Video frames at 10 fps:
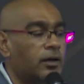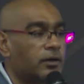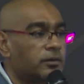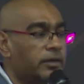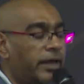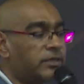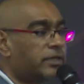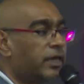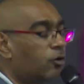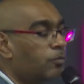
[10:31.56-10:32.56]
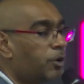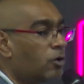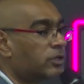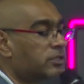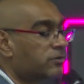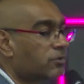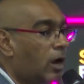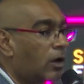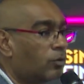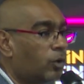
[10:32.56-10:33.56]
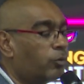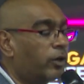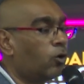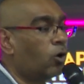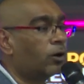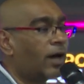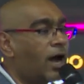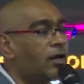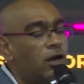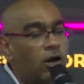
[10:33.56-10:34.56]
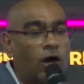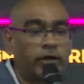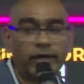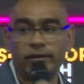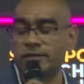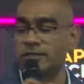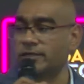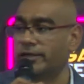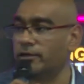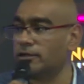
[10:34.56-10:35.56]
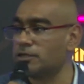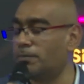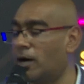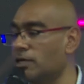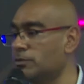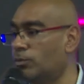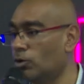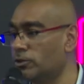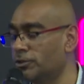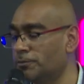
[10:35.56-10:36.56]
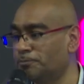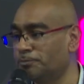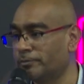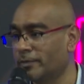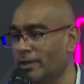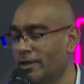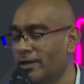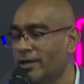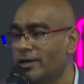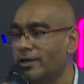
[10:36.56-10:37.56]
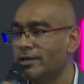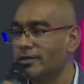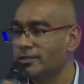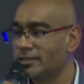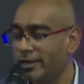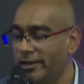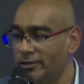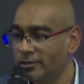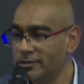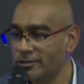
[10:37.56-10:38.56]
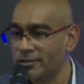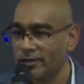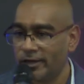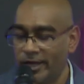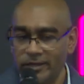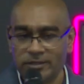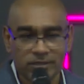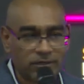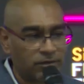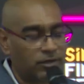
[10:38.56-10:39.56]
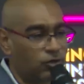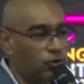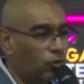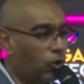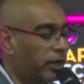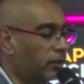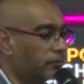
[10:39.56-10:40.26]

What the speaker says: The next key component is around what we call unlocking the skills passport. Skills is the new oil.